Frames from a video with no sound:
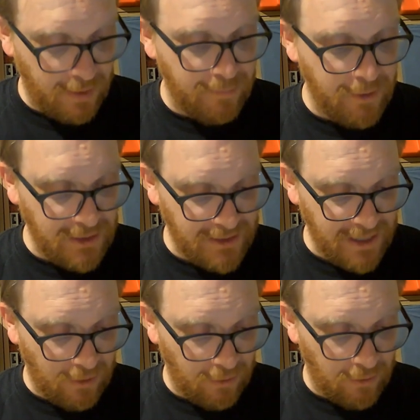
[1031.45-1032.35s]
Beauty
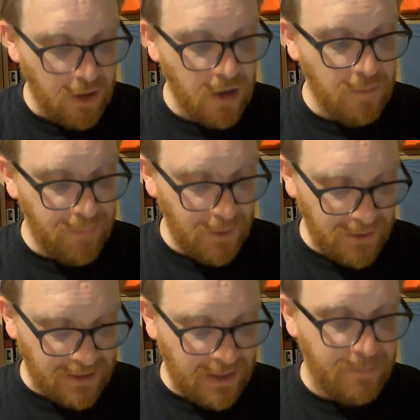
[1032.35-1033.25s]
Salon, Beauty
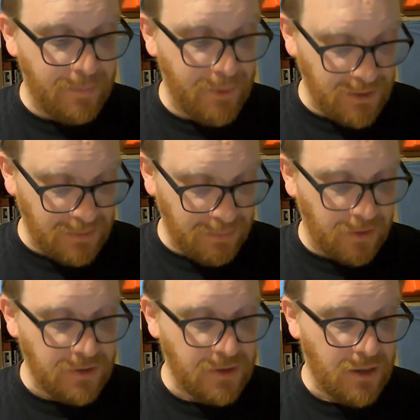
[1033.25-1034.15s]
Sleep, Beauty Spot,